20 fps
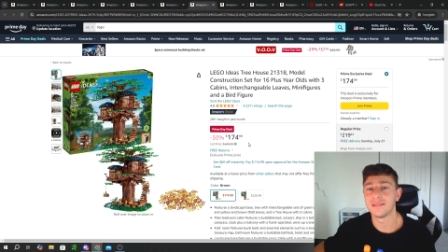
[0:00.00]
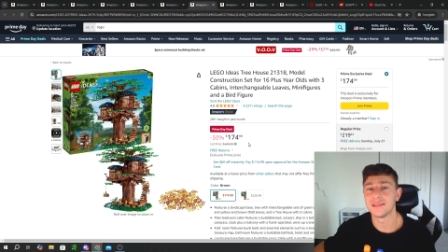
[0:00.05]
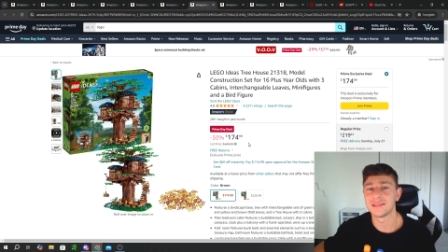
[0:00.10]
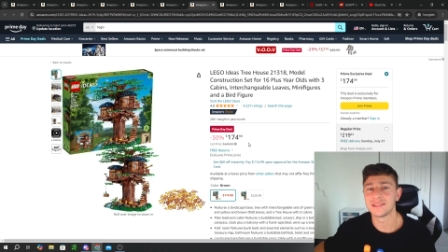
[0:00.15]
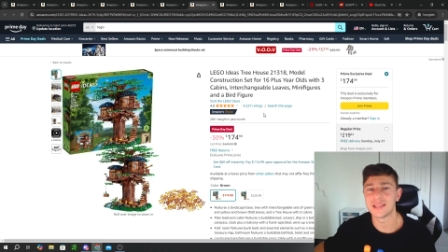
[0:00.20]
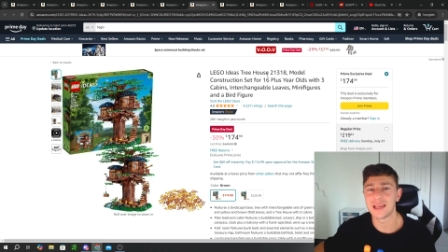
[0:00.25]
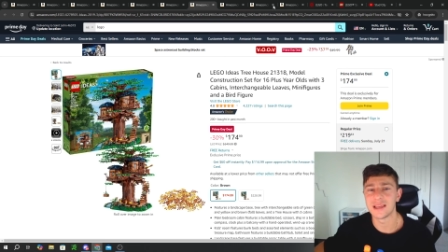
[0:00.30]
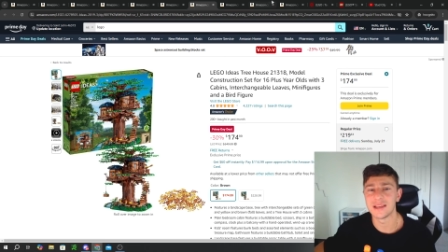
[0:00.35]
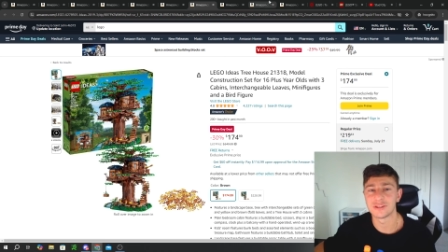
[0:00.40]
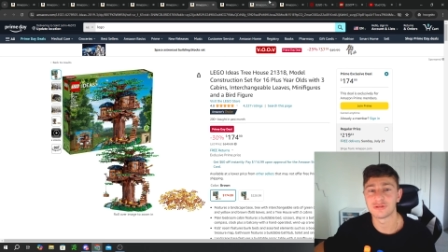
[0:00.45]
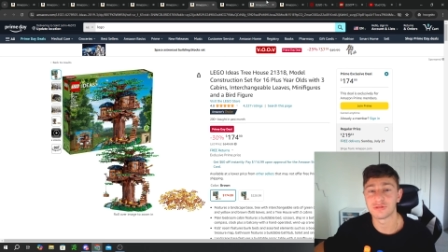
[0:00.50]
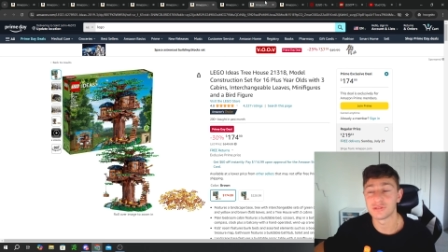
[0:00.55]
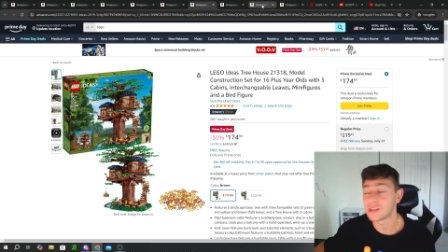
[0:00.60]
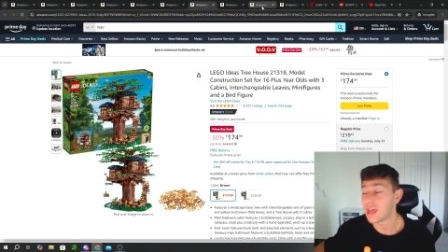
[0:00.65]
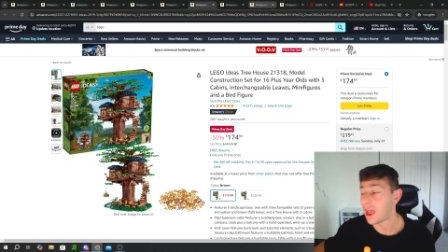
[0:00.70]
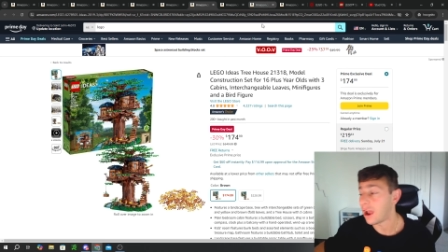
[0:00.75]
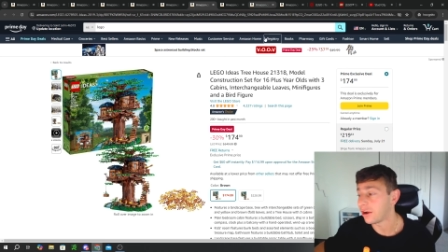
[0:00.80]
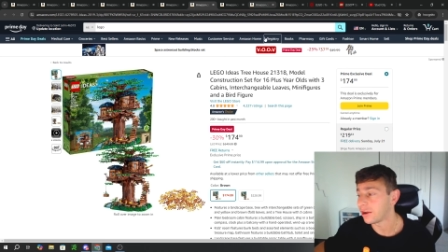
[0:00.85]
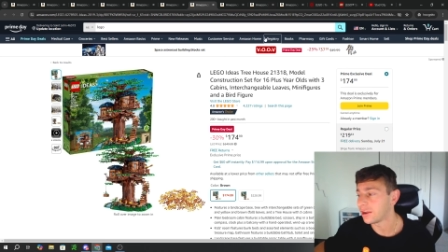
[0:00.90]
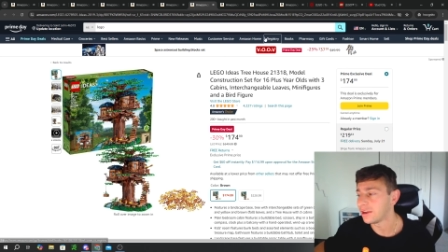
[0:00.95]
this set is
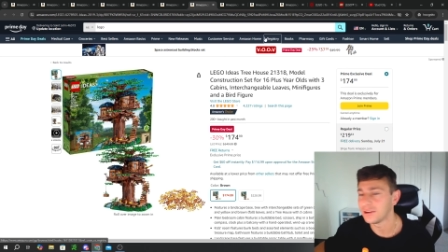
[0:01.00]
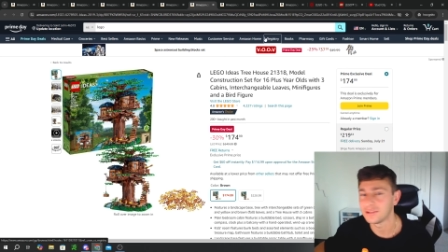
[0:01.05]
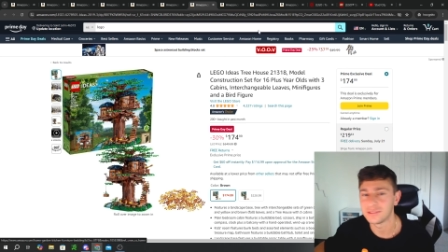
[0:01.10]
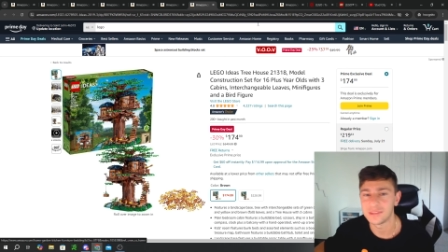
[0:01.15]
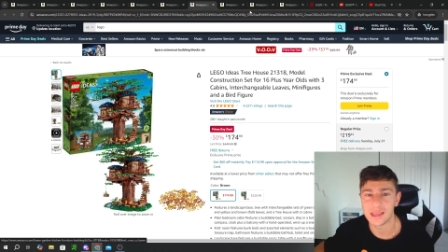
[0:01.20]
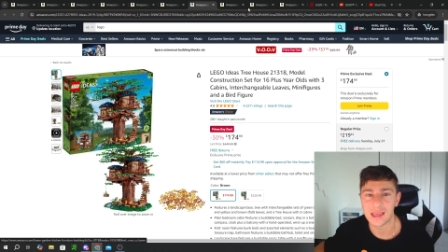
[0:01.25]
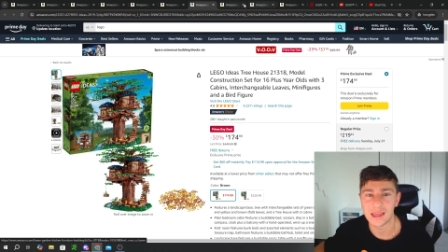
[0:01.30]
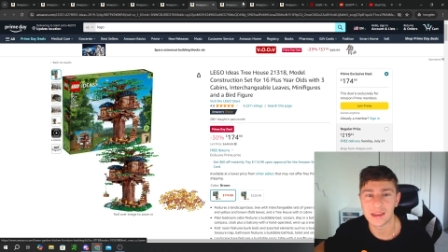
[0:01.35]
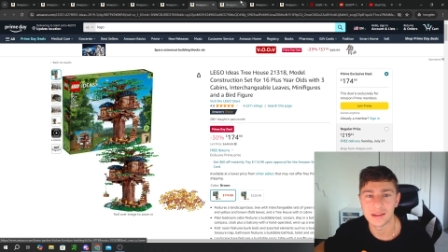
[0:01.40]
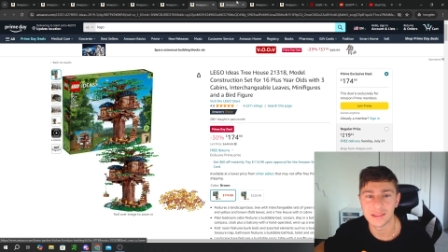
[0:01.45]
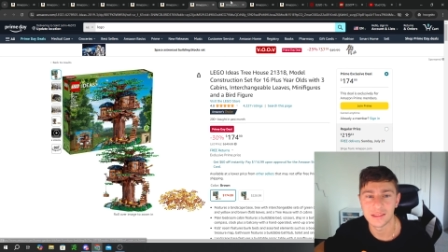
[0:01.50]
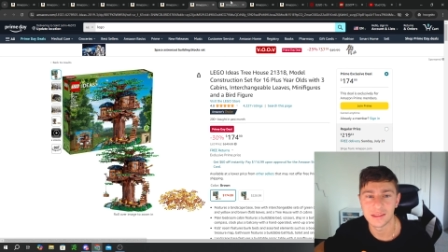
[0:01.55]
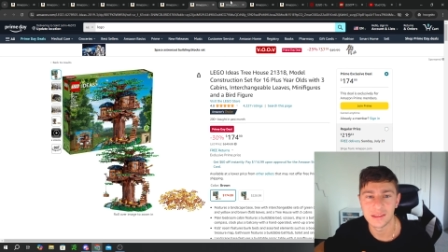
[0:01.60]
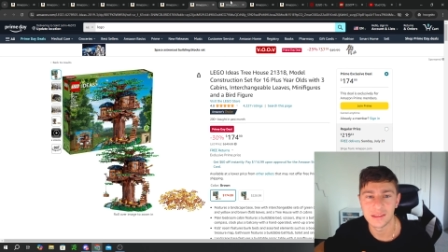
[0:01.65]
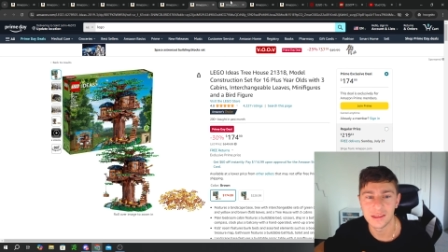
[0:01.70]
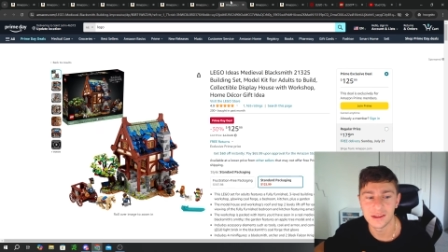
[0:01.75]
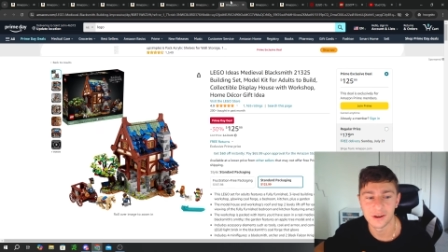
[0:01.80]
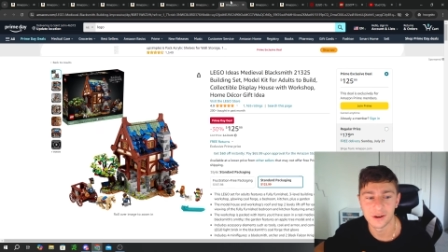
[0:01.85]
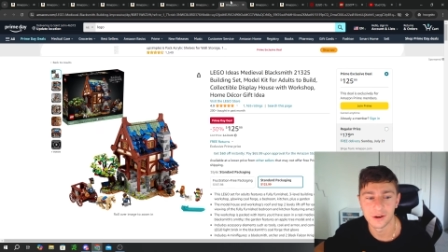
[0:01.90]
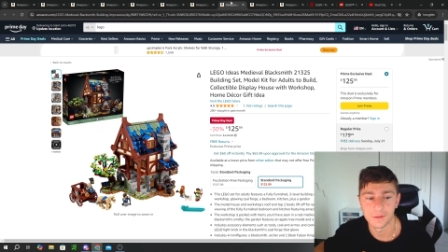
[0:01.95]
retiring here at the end of the
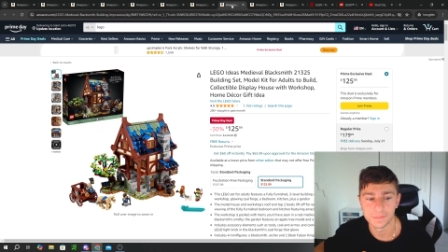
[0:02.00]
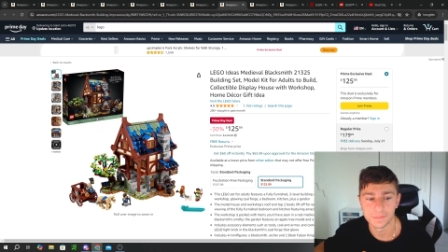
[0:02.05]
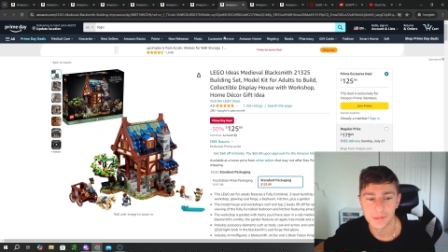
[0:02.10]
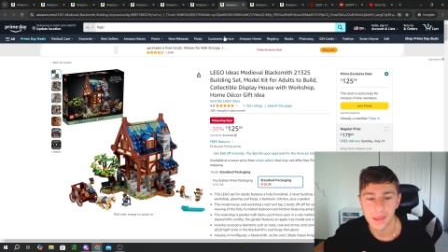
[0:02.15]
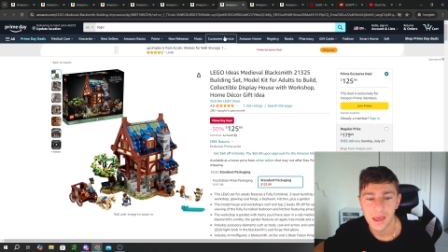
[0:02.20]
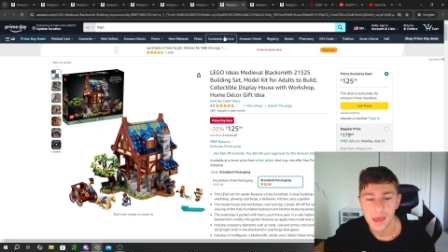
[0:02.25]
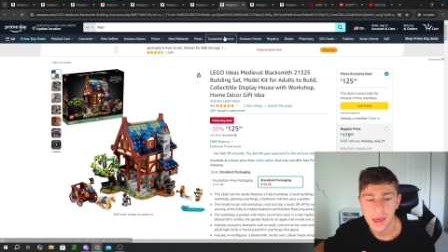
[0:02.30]
year.